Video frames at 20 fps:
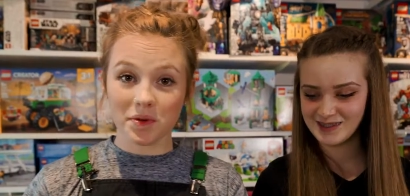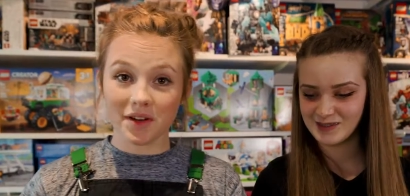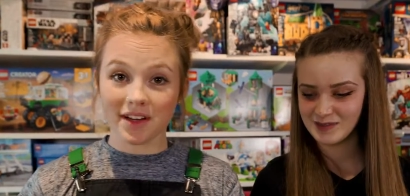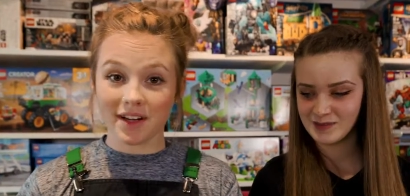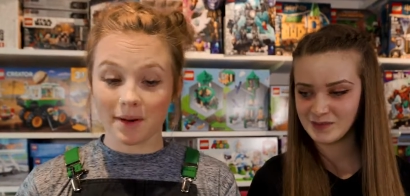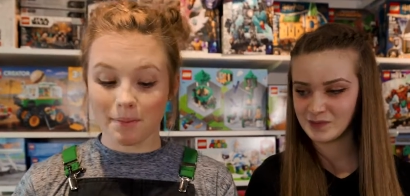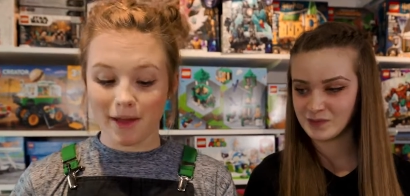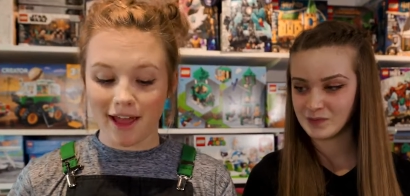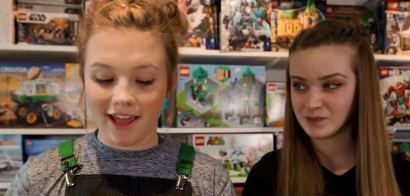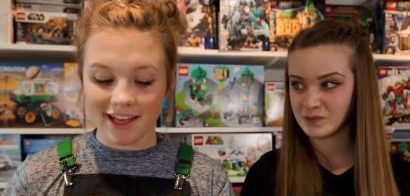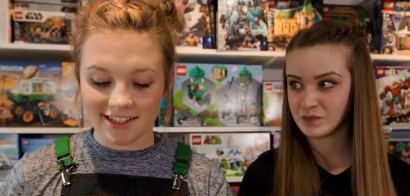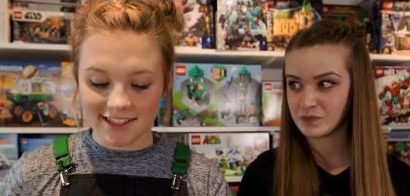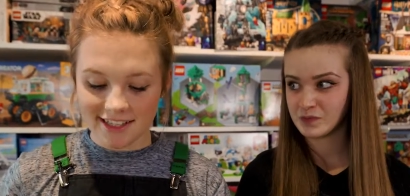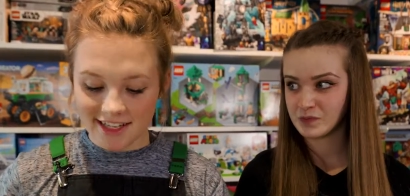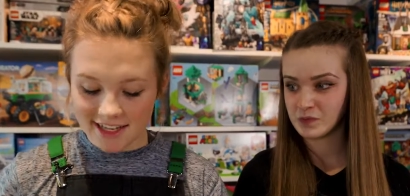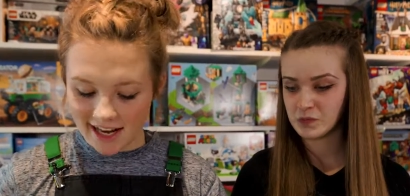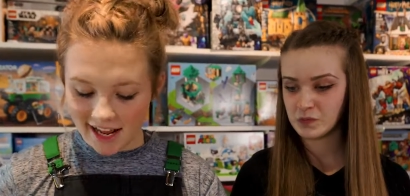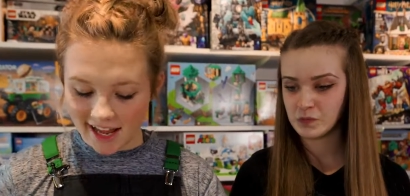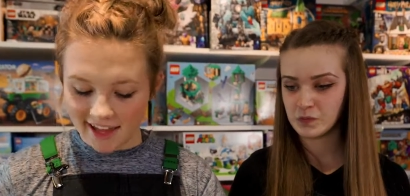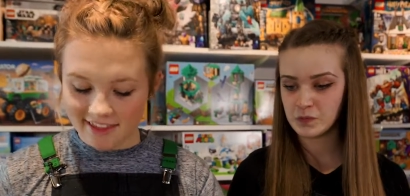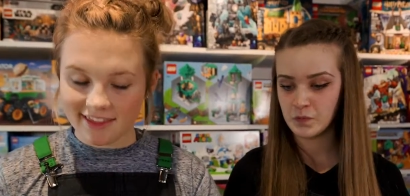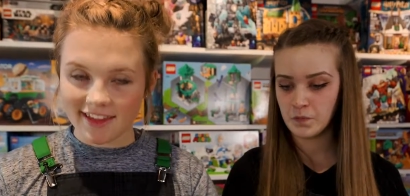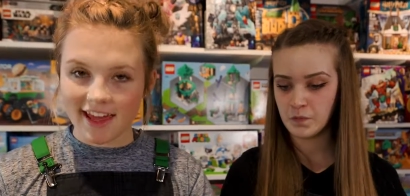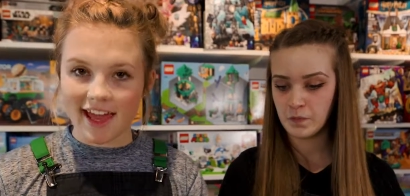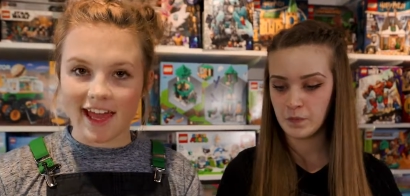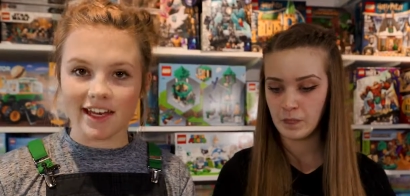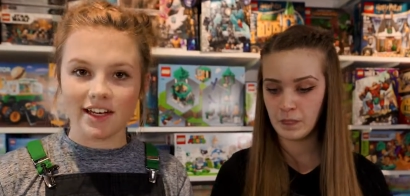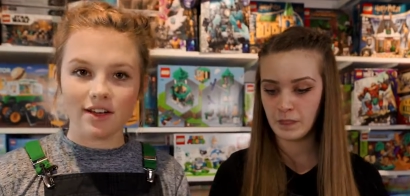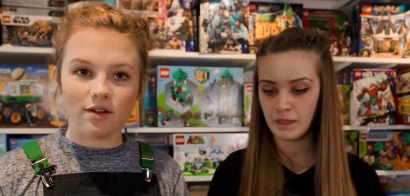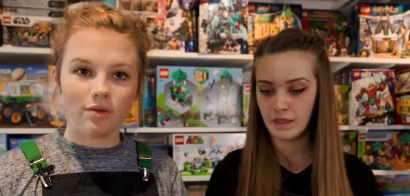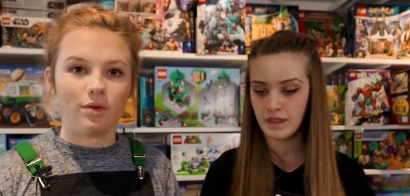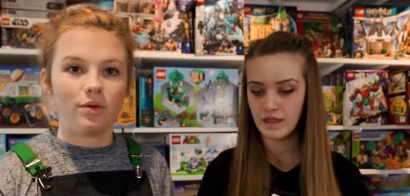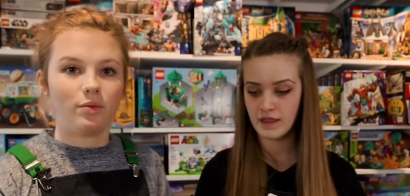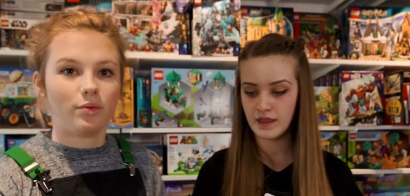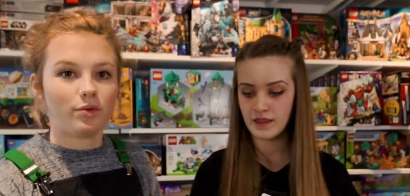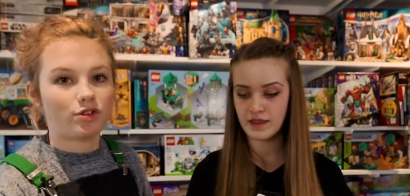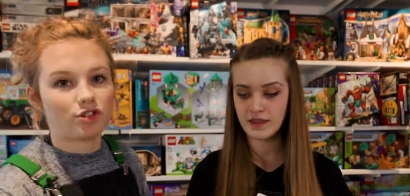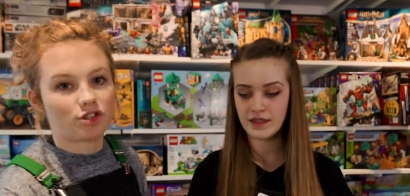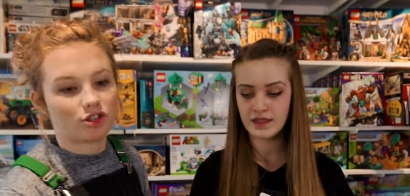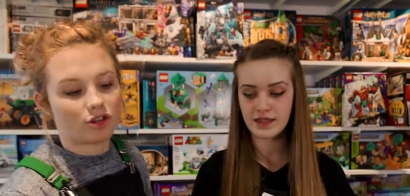Speaker 1: we're gonna paint it, and then we will
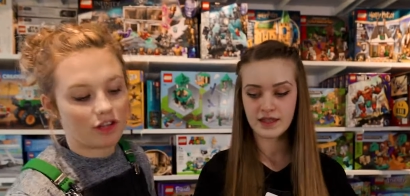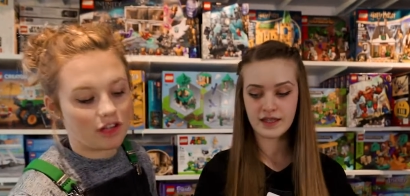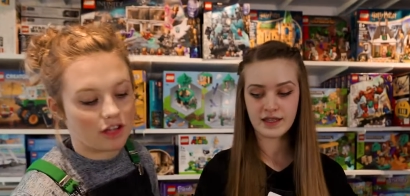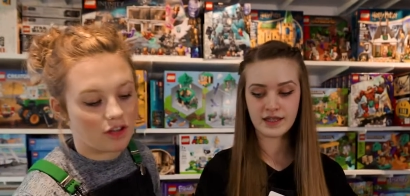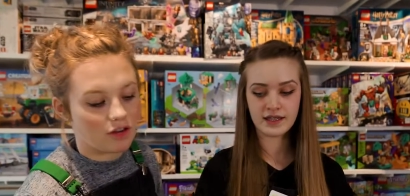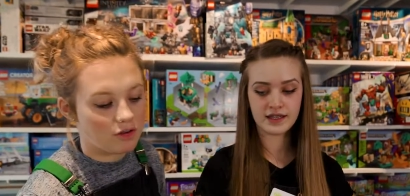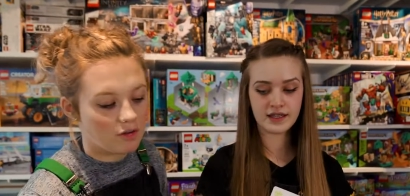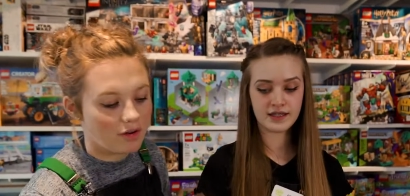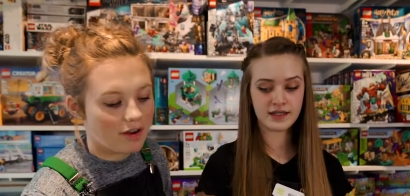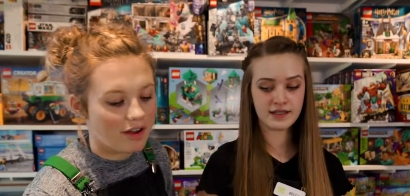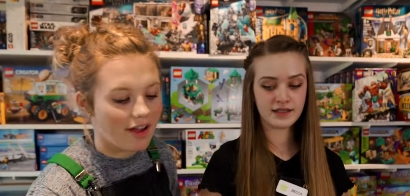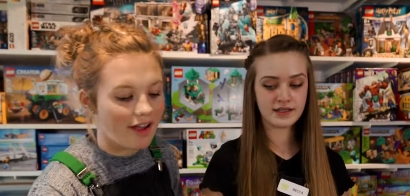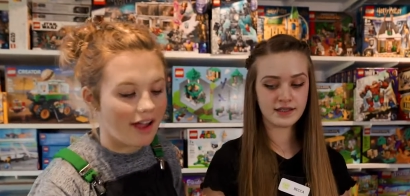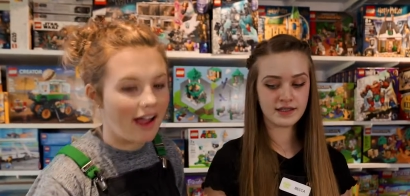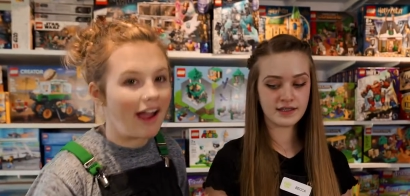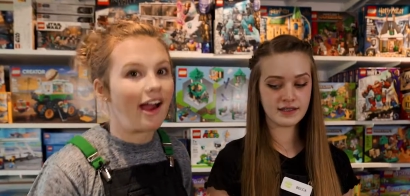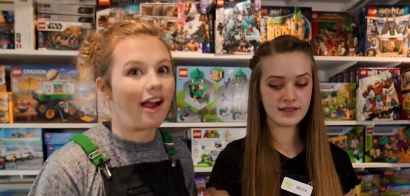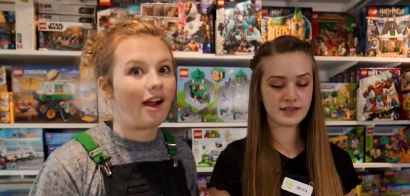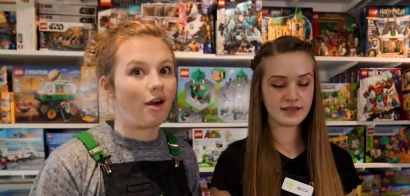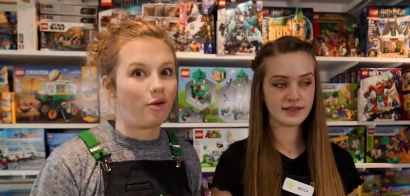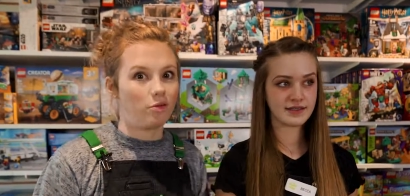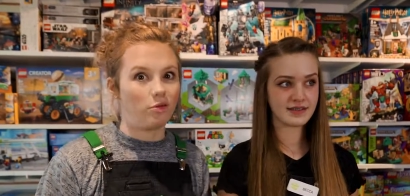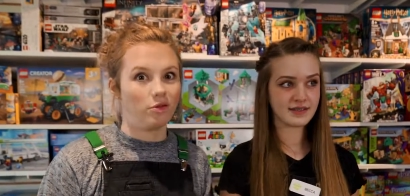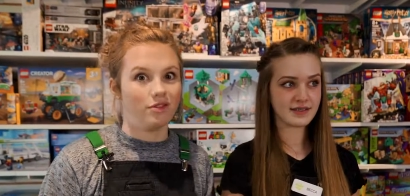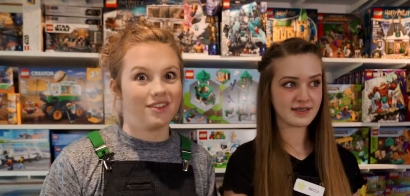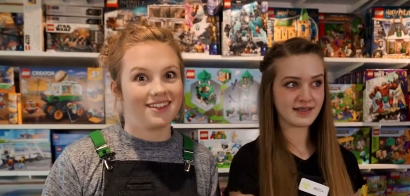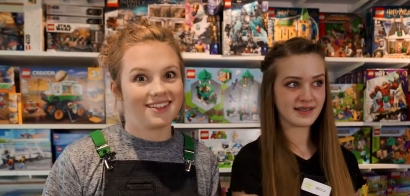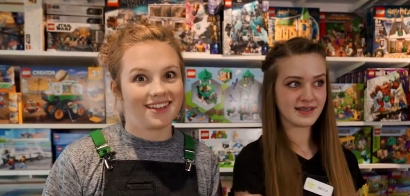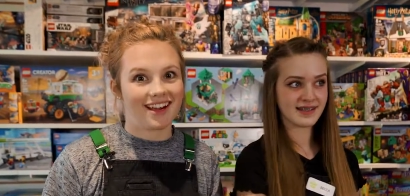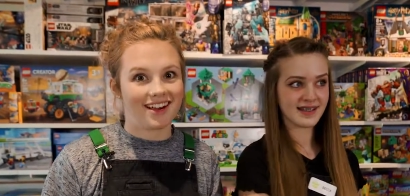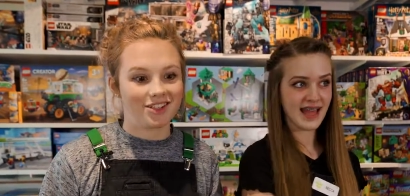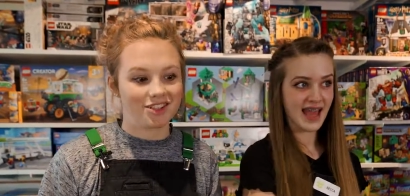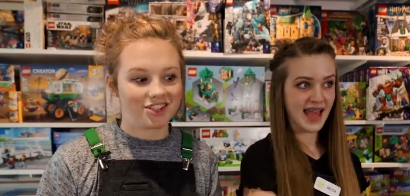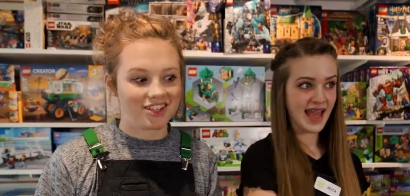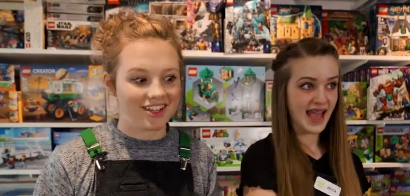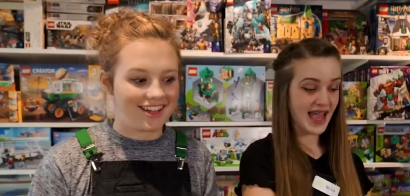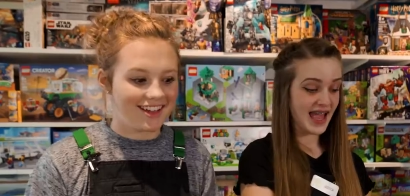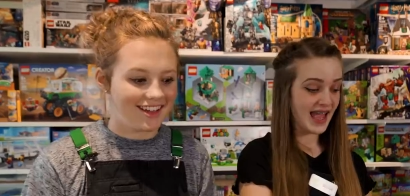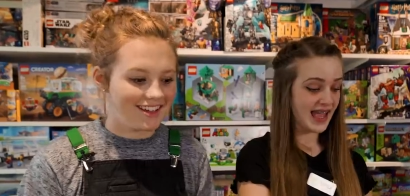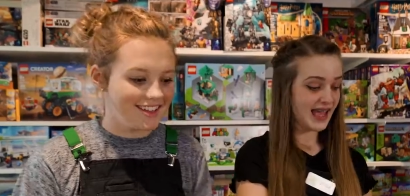show you how cool this actually
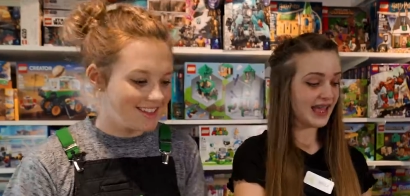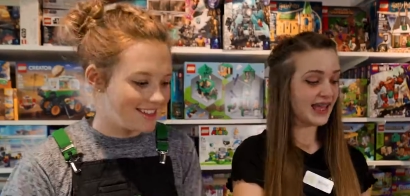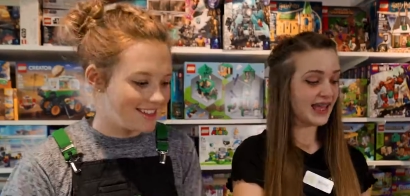is.